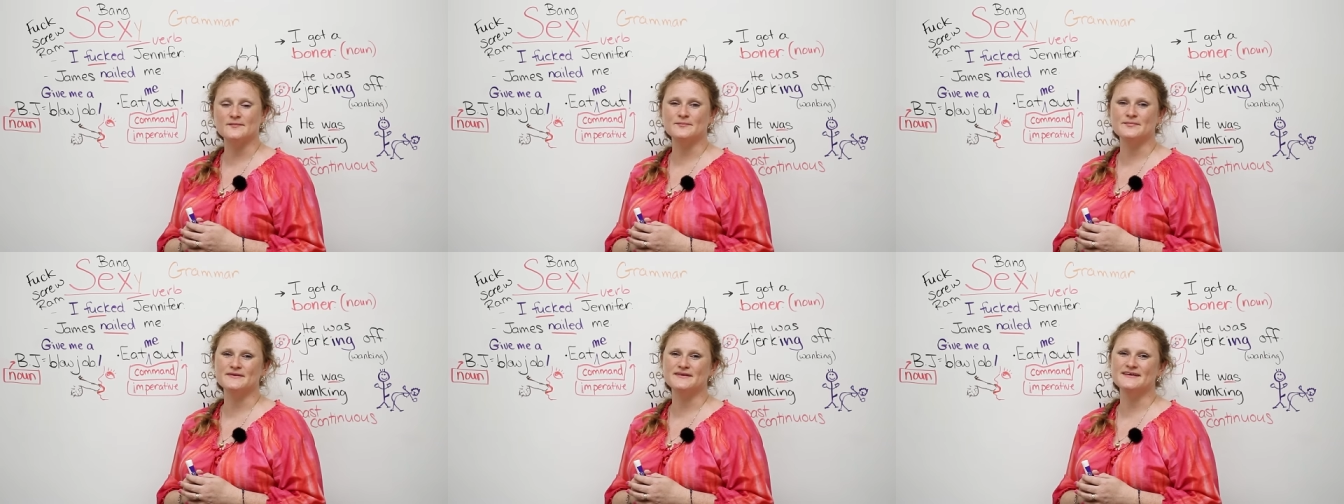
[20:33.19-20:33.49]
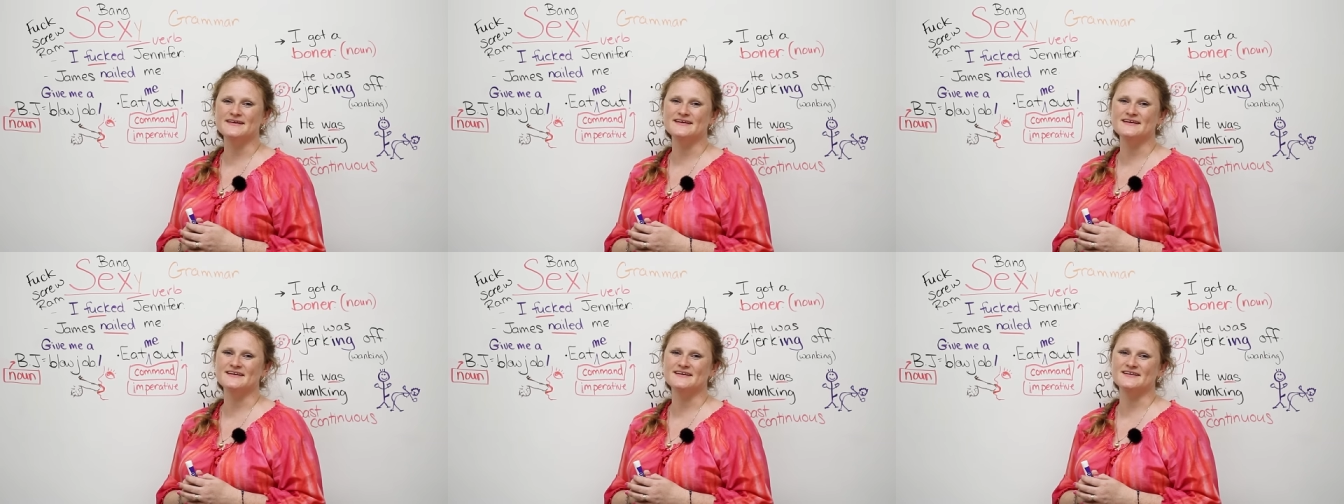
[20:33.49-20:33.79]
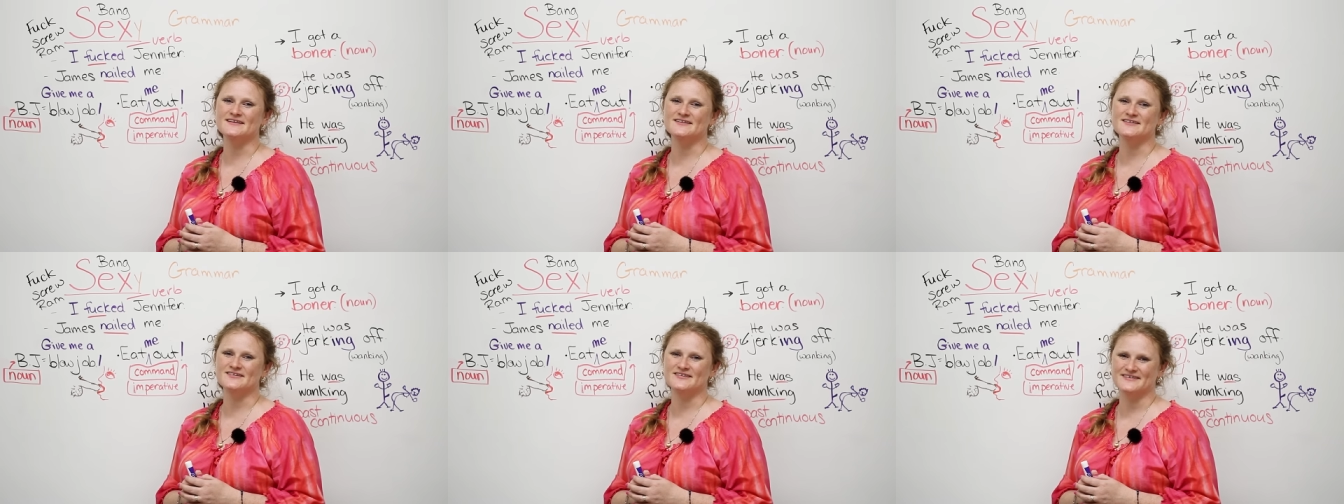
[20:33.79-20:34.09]

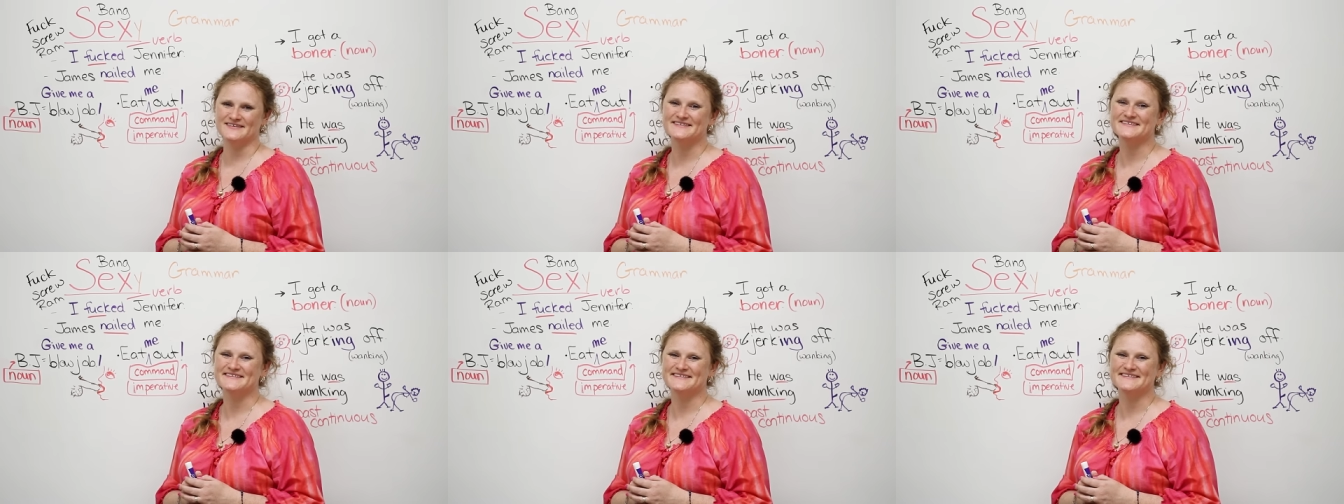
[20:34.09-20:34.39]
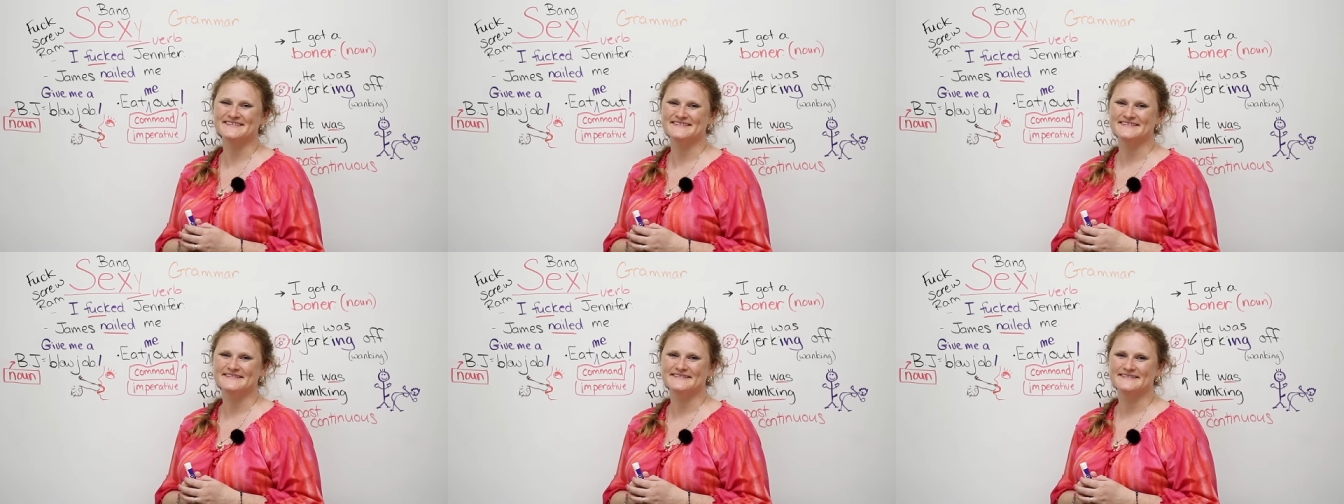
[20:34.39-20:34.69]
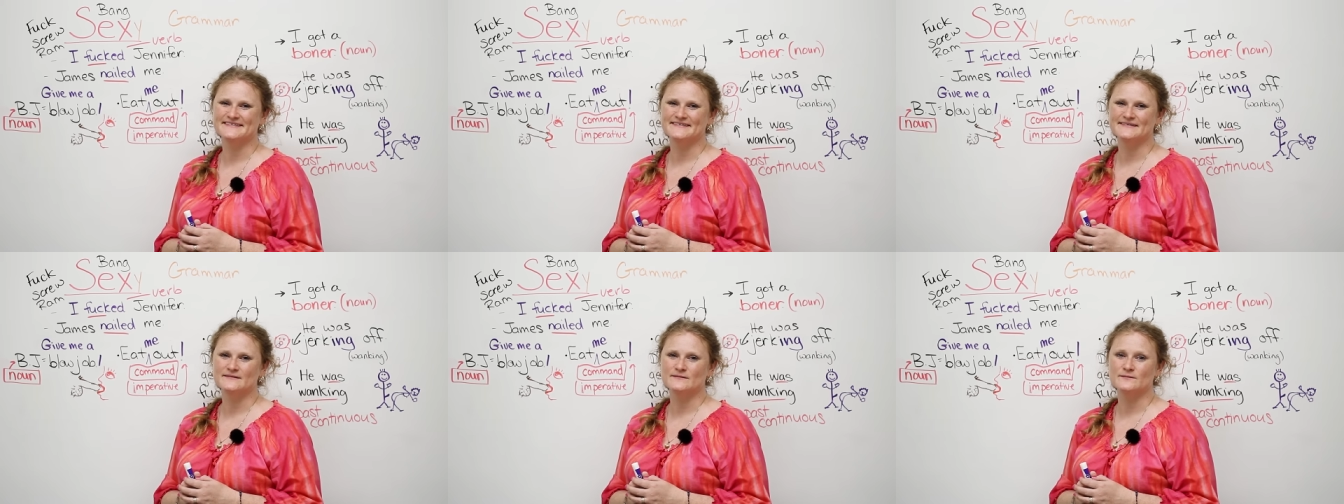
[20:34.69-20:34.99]
please
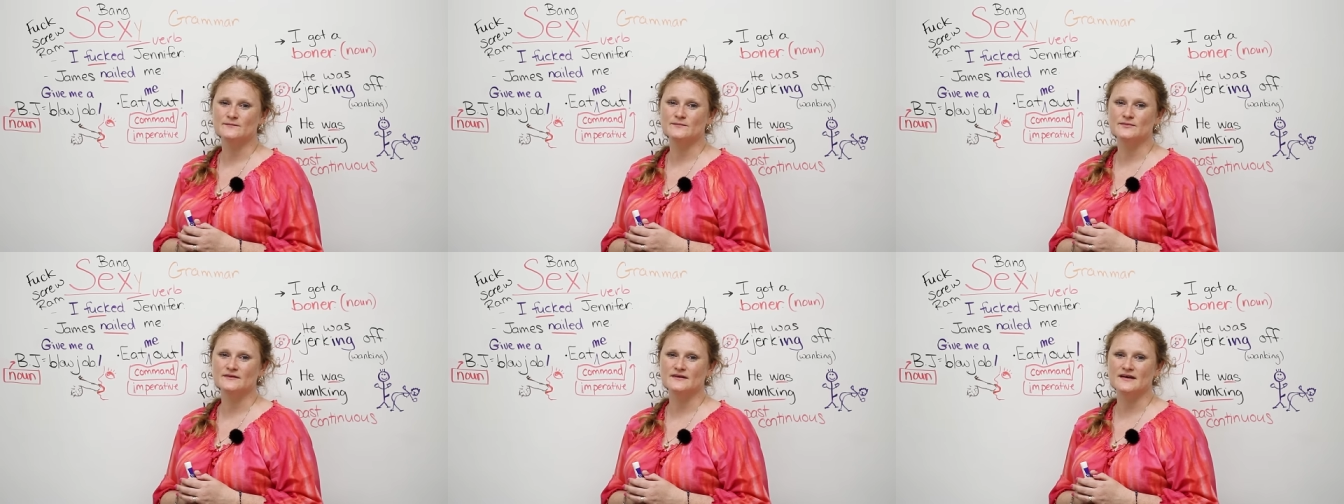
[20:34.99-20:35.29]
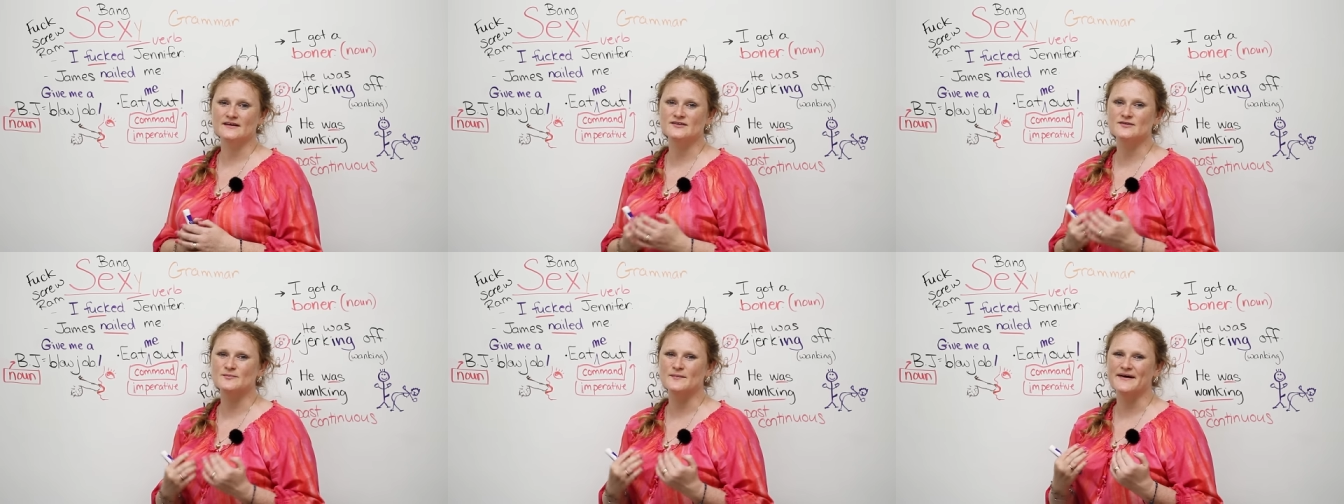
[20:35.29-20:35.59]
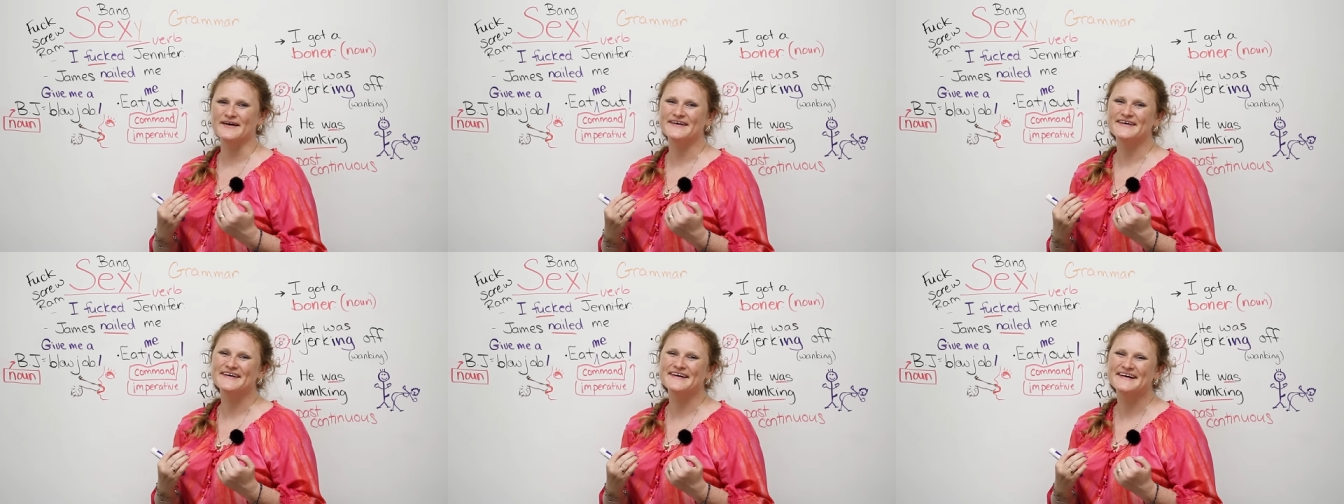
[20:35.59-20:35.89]
and
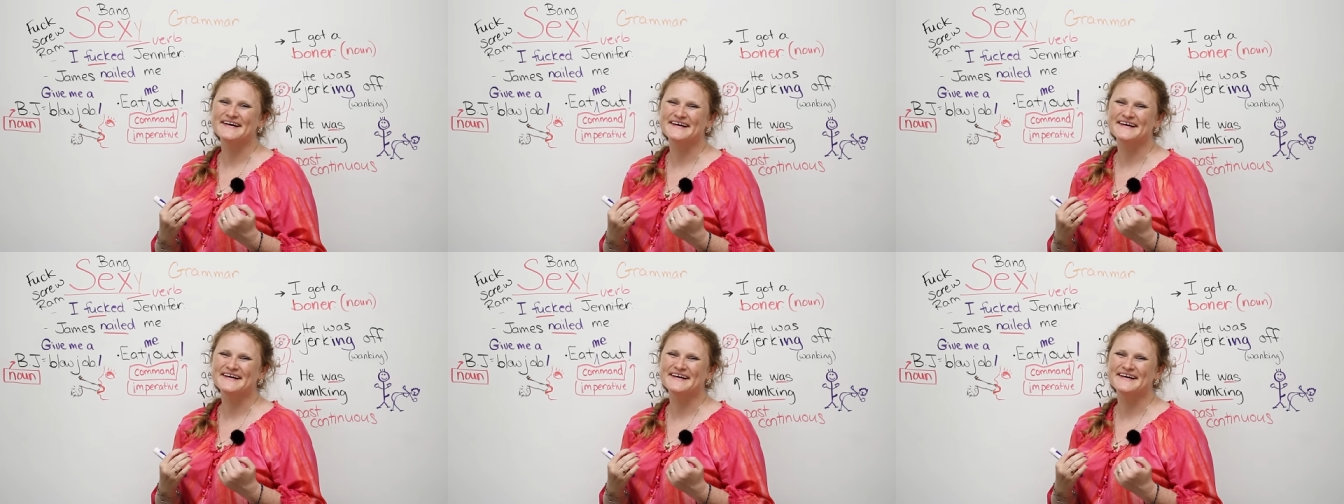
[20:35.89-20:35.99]
smile.